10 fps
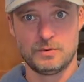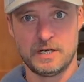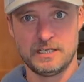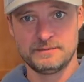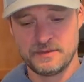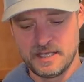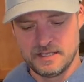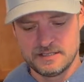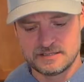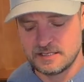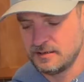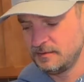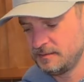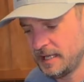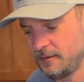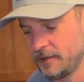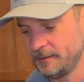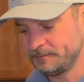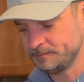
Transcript: right? So anyway,